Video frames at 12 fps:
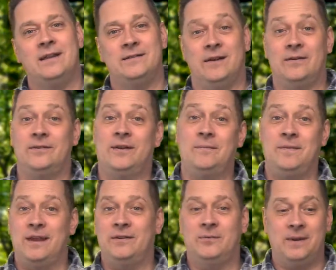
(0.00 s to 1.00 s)
there's some
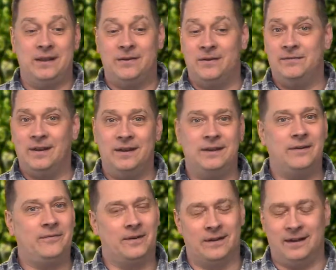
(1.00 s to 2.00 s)
things we could have done
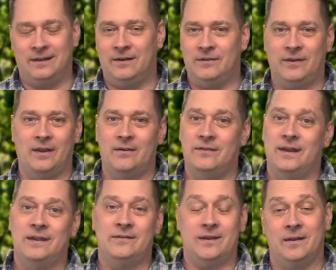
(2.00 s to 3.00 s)
differently. There's other
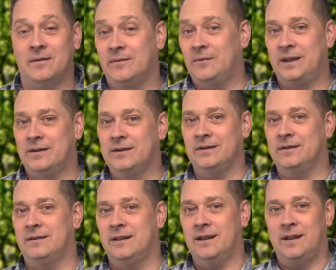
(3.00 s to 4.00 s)
things that we
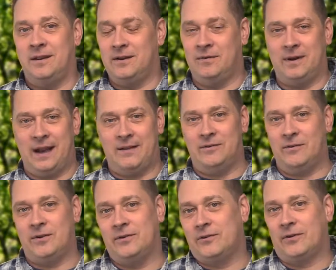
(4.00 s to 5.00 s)
couldn't, you know, we had no
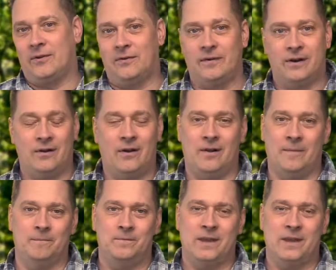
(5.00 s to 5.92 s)
control over at all.